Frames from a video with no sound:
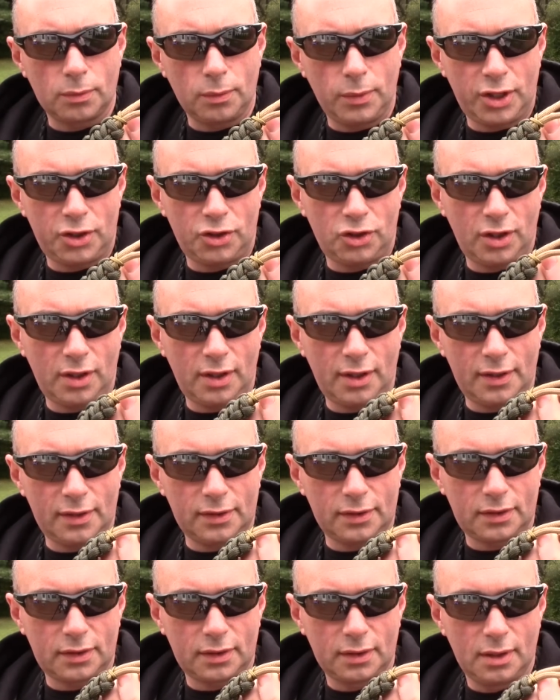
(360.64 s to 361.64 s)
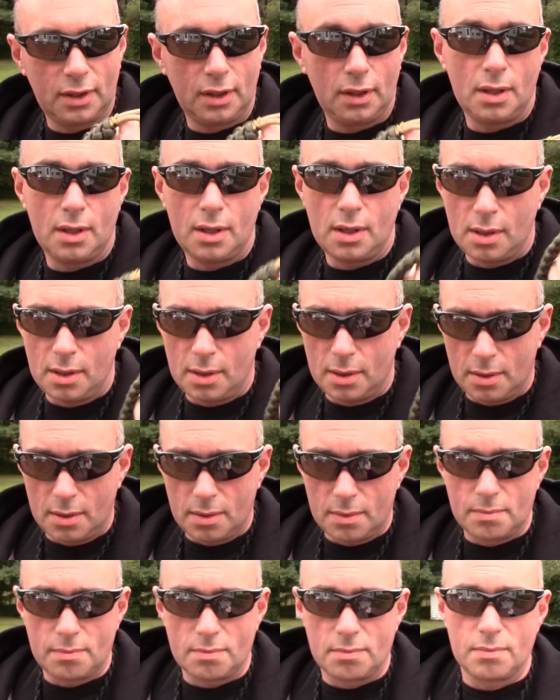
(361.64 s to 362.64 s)
which is
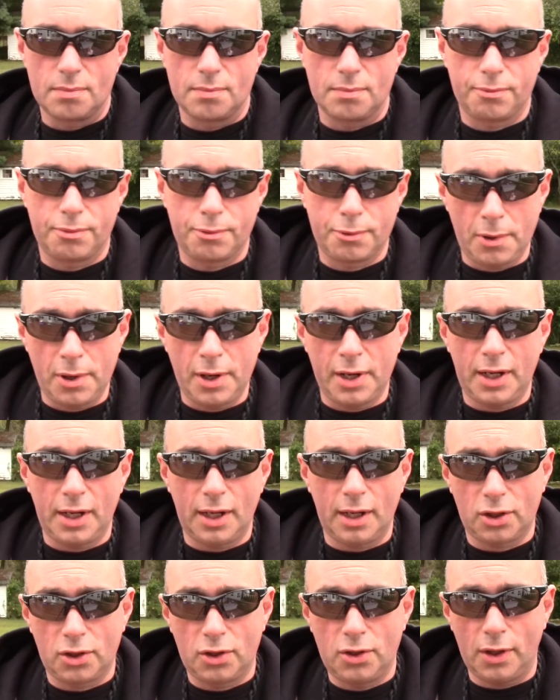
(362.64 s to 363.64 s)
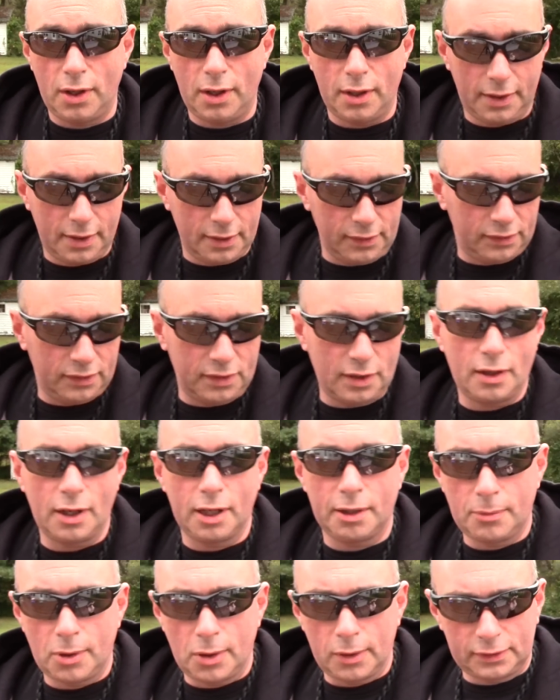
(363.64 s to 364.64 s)
pretty good
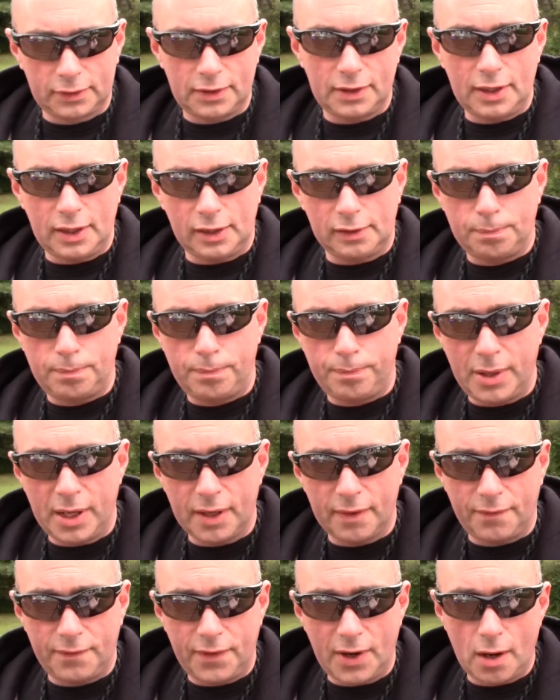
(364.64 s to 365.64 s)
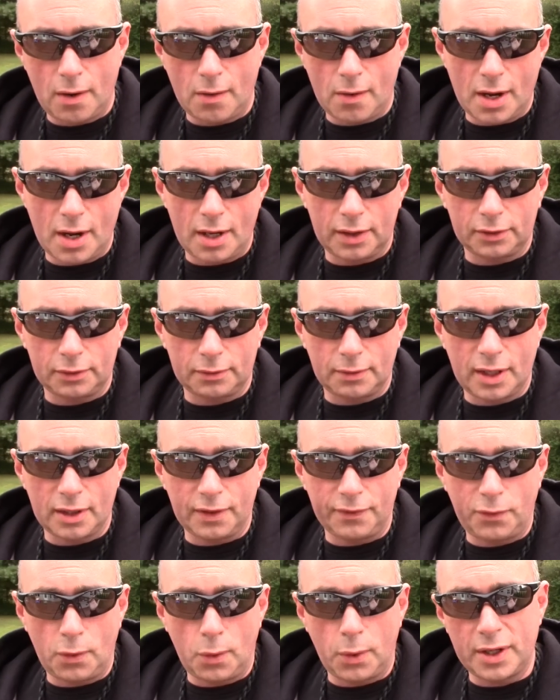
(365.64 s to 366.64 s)
considering most of these big ferro rods are around
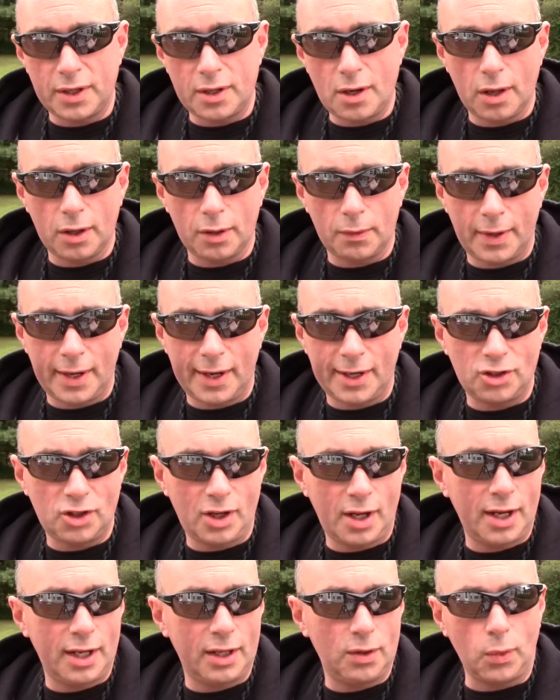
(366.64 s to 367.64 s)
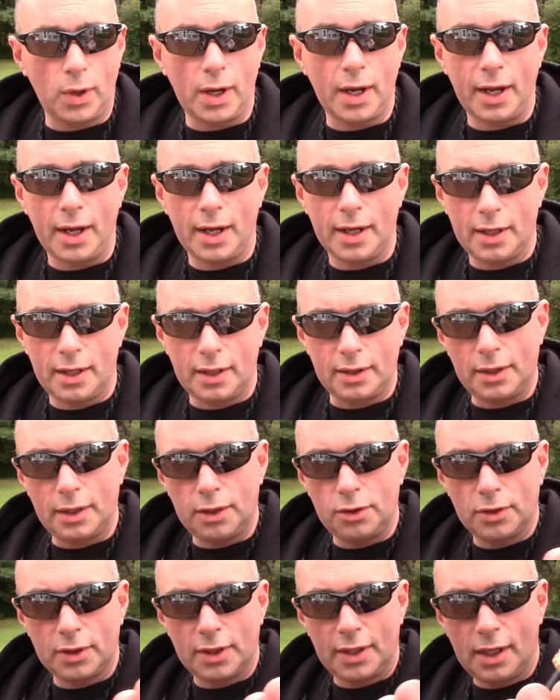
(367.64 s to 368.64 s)
the $40 range anyway and
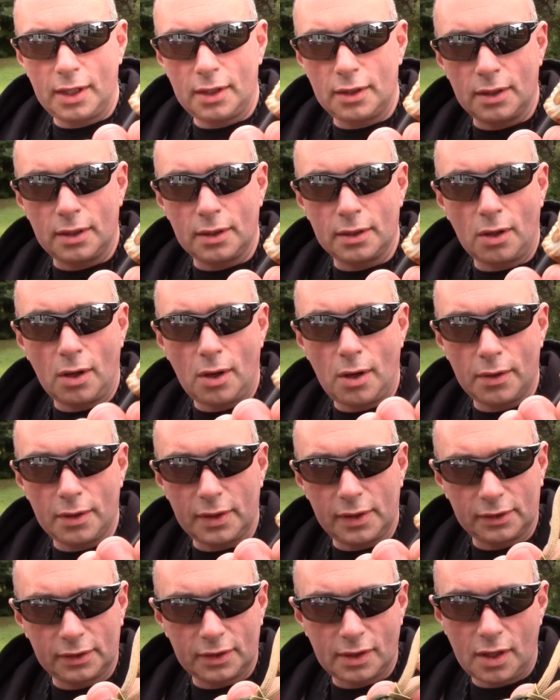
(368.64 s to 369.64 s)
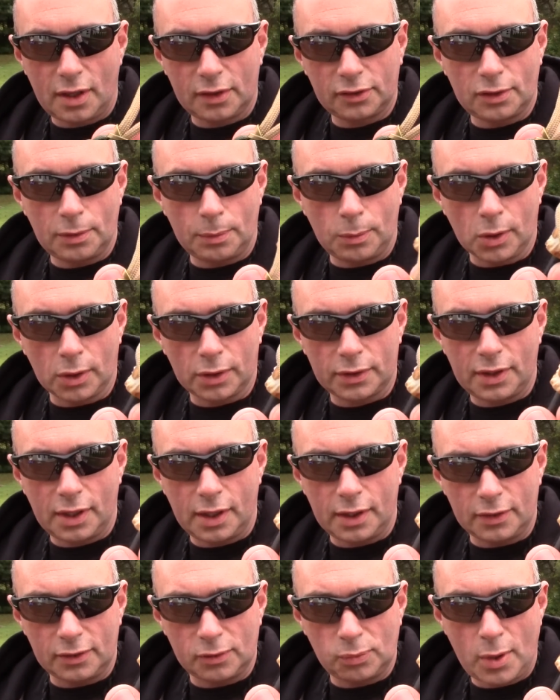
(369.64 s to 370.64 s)
then you're getting all this custom work
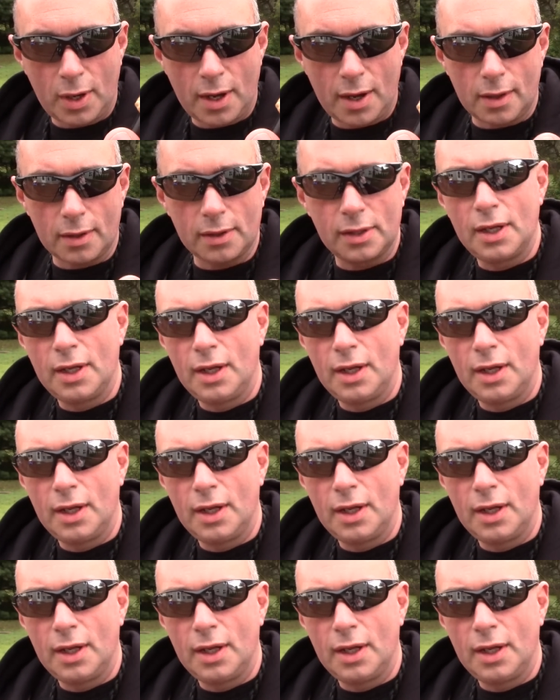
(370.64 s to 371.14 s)
done as well.